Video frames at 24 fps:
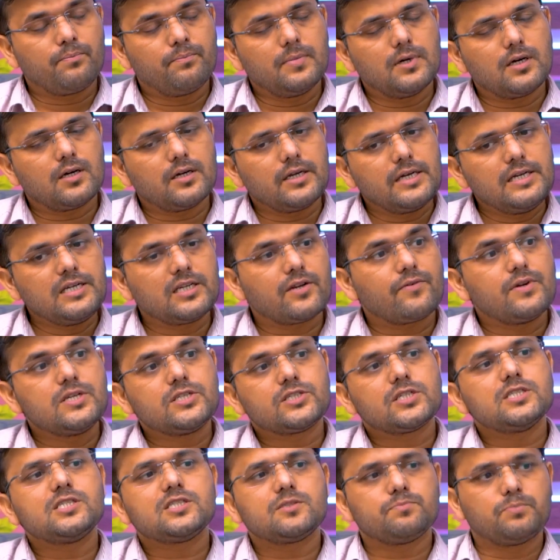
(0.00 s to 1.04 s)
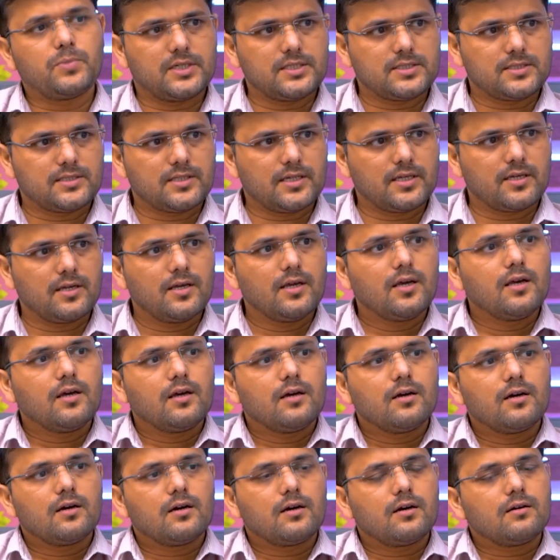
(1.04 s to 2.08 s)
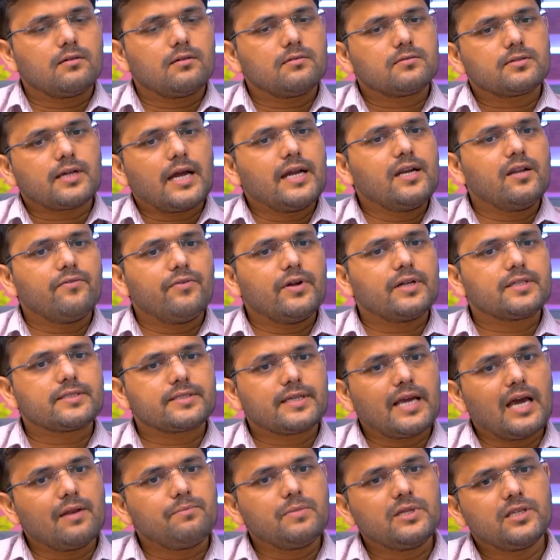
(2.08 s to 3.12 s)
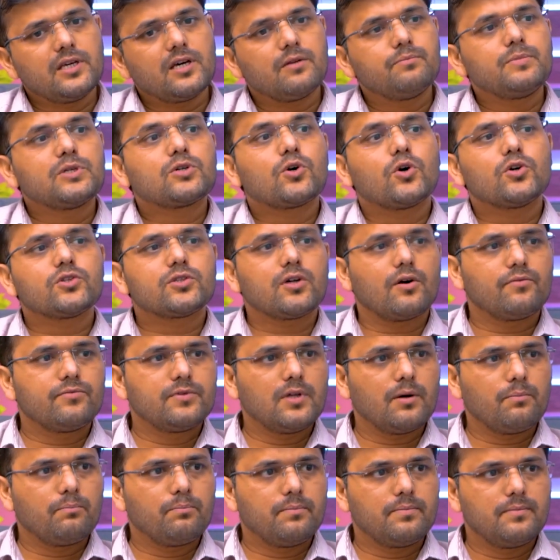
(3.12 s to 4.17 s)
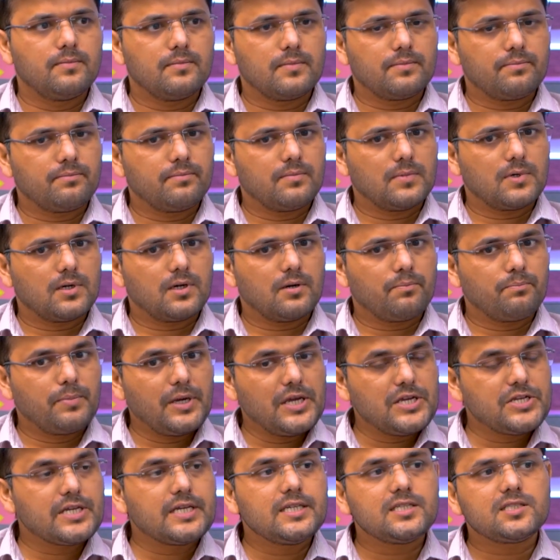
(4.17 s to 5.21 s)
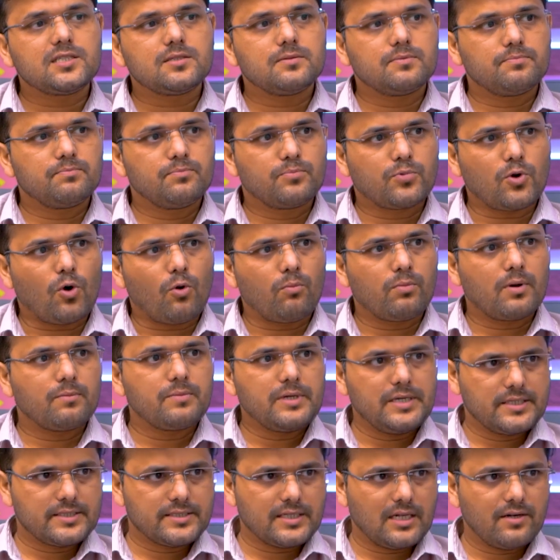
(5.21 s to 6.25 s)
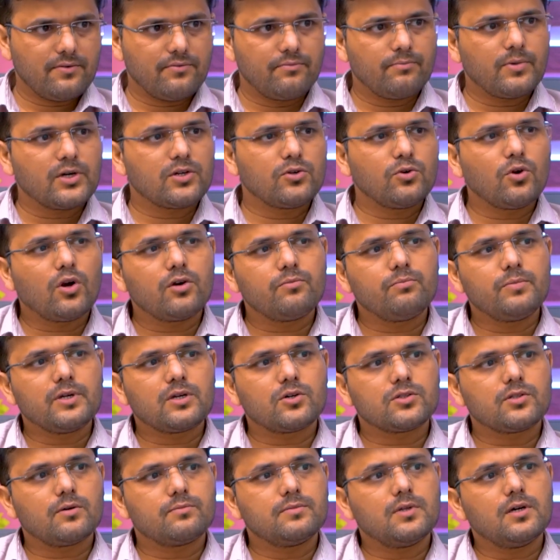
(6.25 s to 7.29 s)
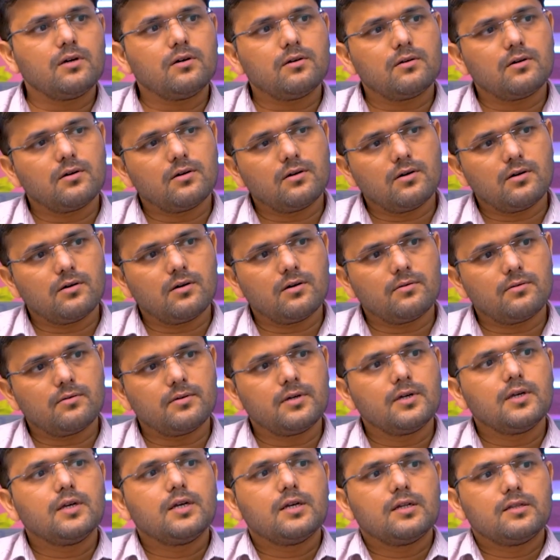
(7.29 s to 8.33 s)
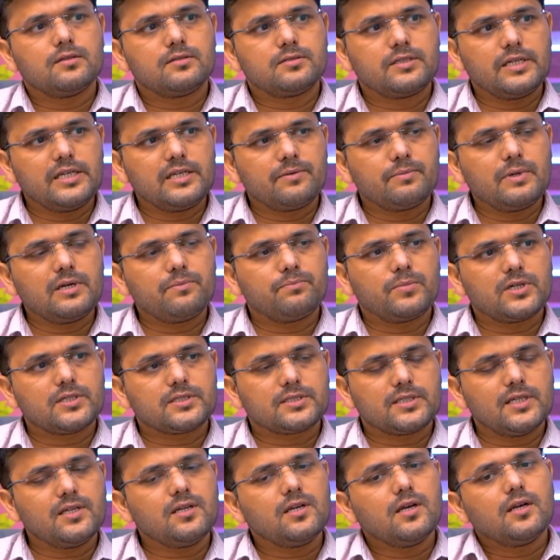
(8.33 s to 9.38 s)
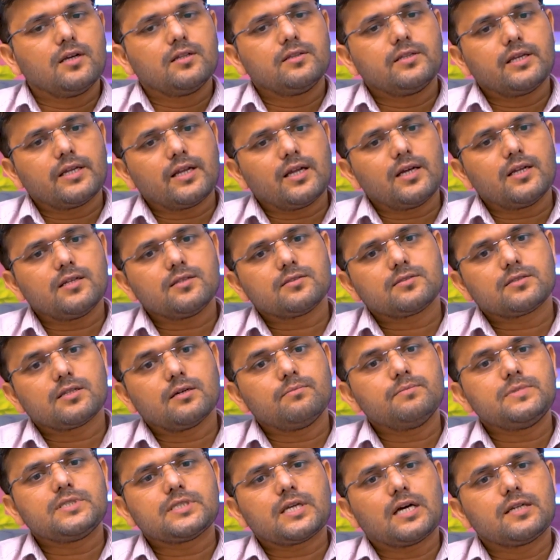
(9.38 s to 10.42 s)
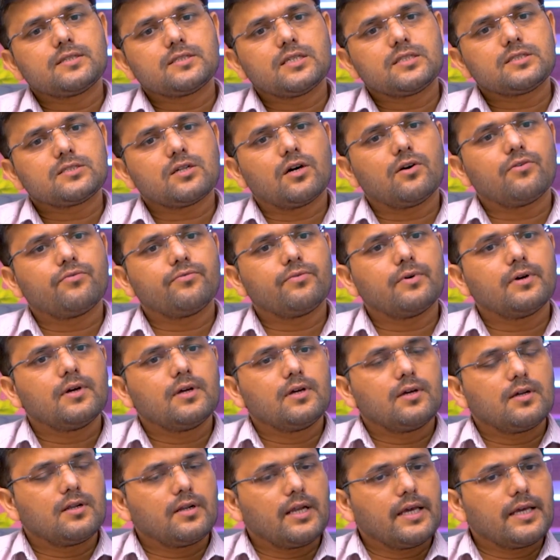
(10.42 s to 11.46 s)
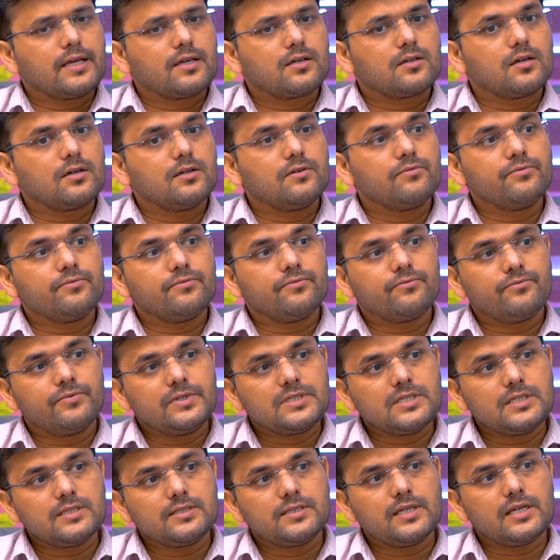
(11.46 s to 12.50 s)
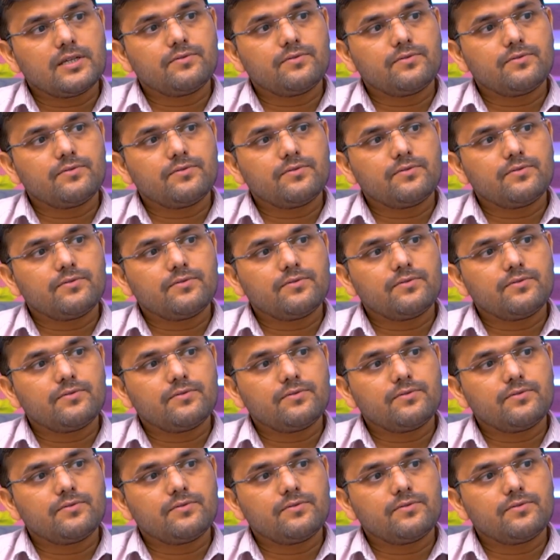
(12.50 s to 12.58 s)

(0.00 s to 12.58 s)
interventions per se. Side effects can be there because of the patient's problem itself, but not because of the treatment per se. There are some chances of, like, which is there